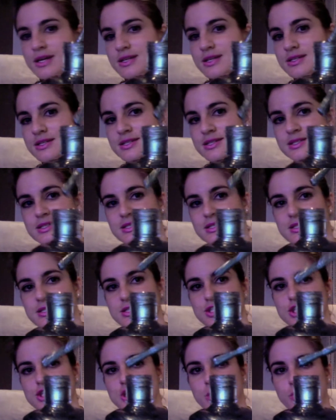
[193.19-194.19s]

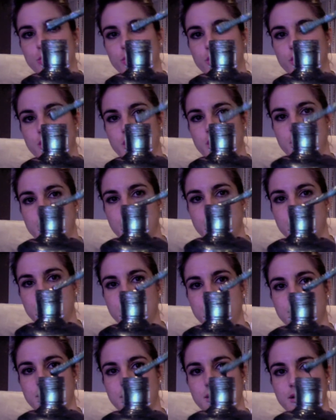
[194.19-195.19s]
shimmery
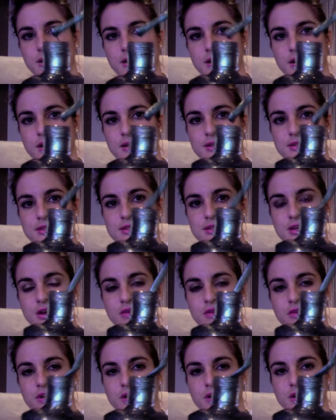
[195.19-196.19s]
kind of
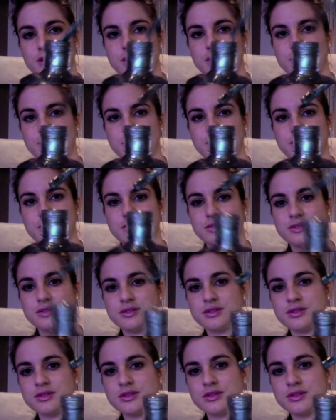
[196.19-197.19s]
silver
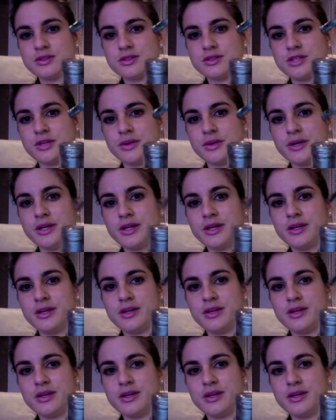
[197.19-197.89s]
to it.